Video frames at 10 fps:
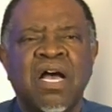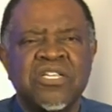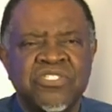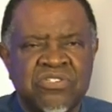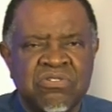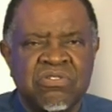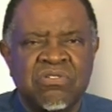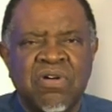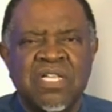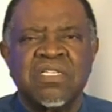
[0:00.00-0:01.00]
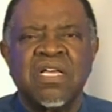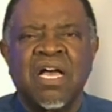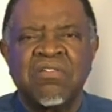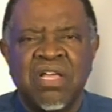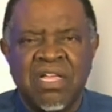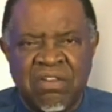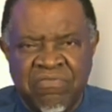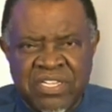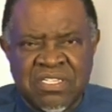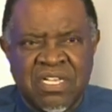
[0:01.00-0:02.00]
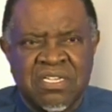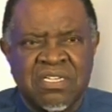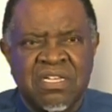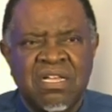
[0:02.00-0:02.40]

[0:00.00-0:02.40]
attitude towards investors,